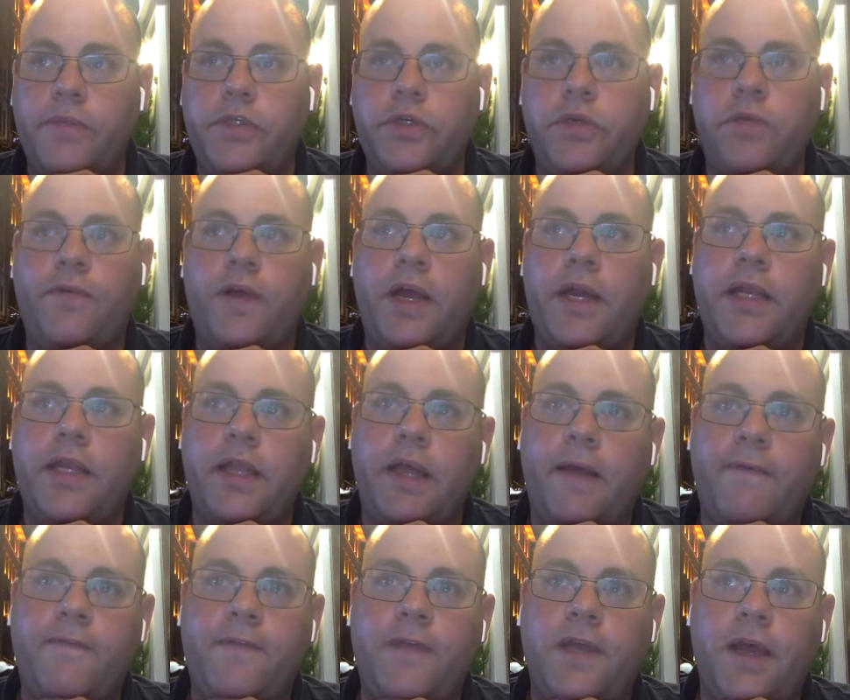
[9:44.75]
Giovanni
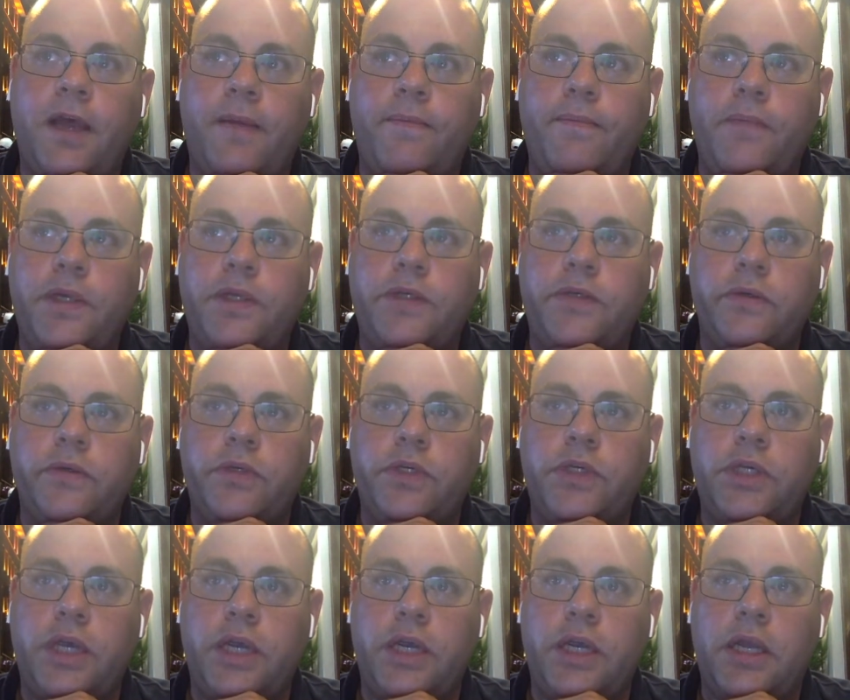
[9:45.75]
left Yisum
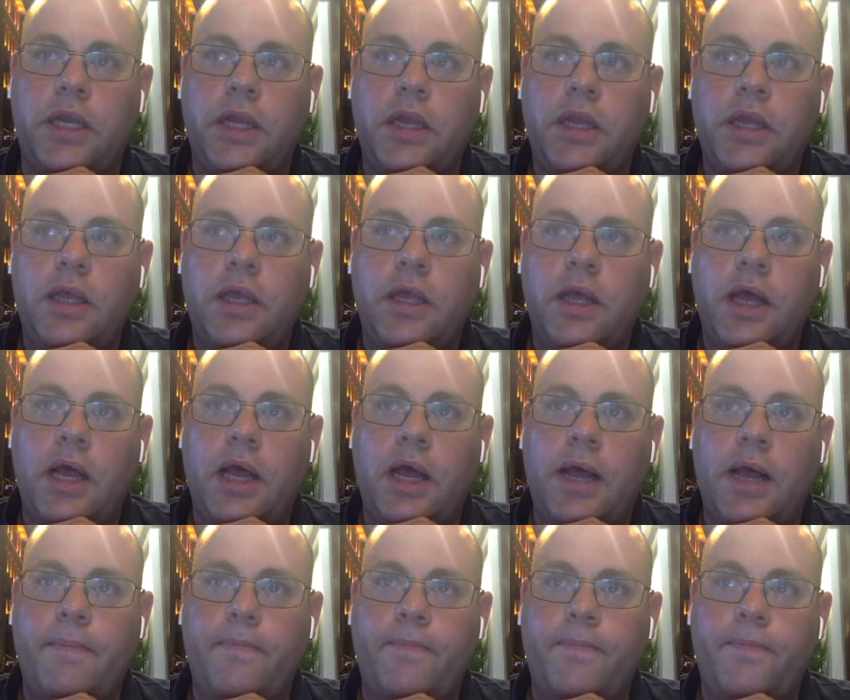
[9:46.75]
Shin
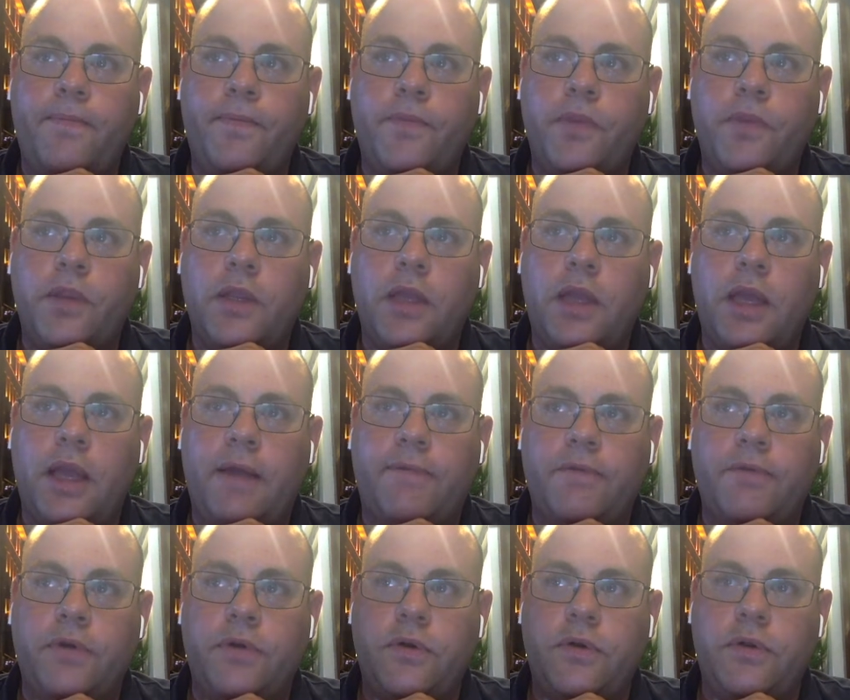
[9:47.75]

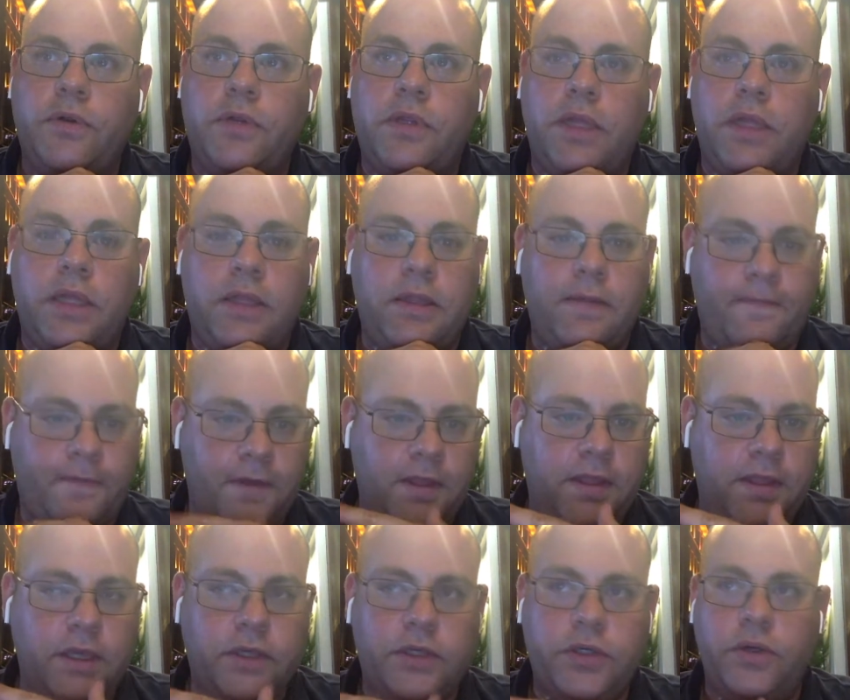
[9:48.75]
after the
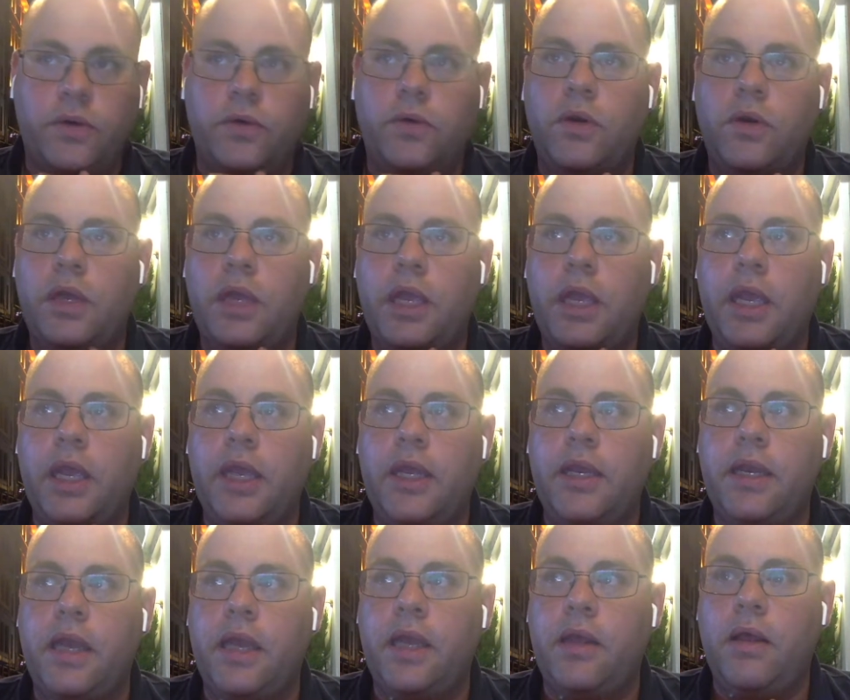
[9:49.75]
fifth issue.
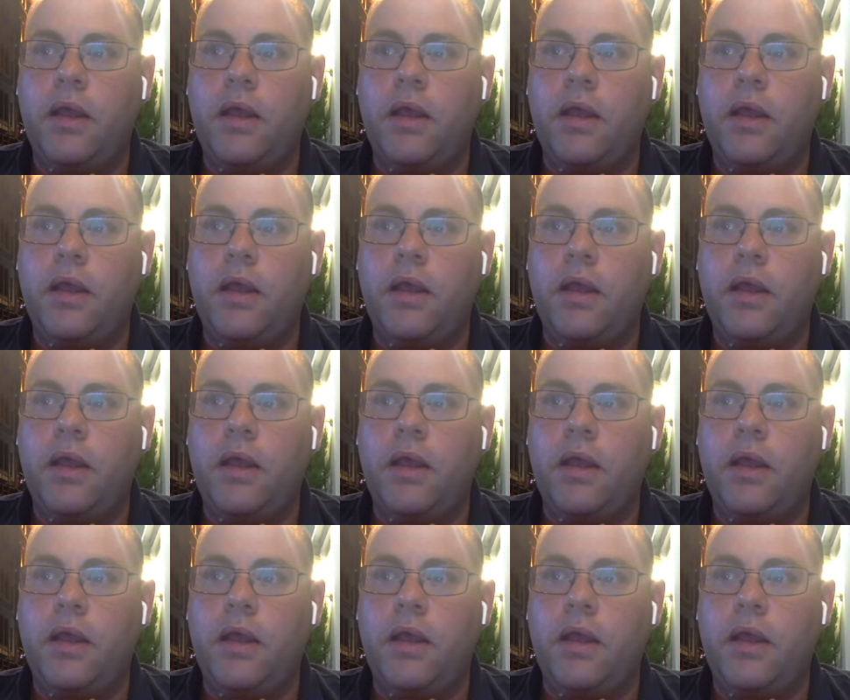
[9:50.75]
And